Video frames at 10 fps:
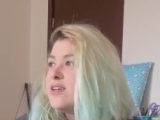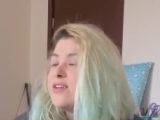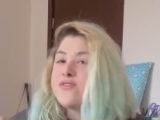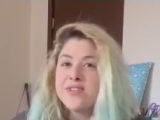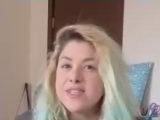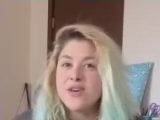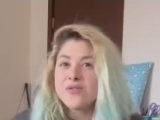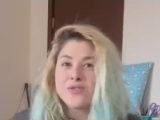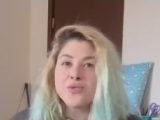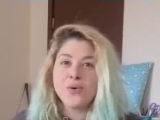
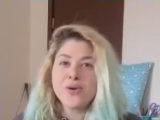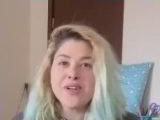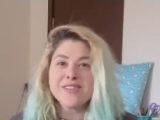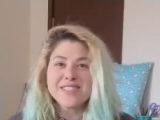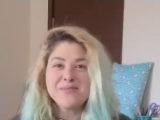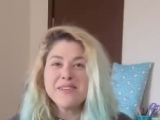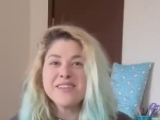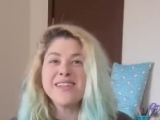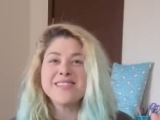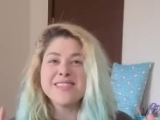video tutorial
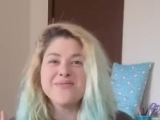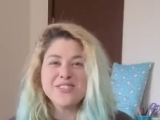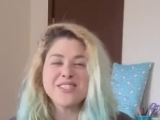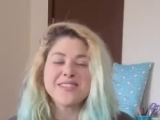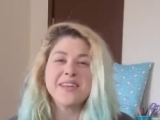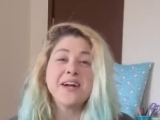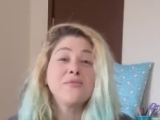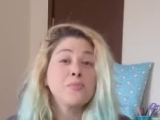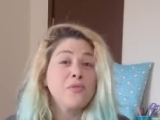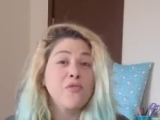experience, I'm just going to
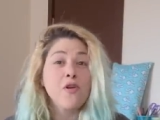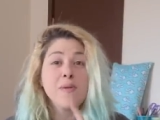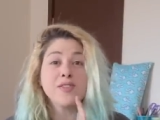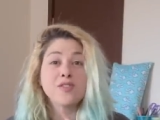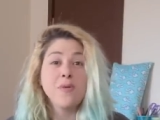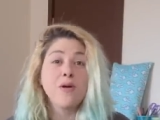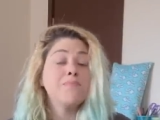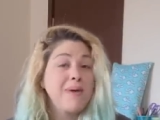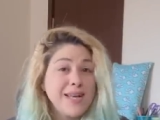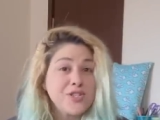have to perform a
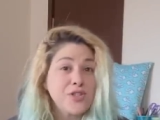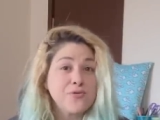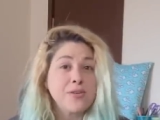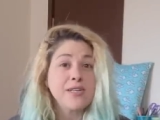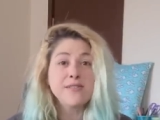small magic trick.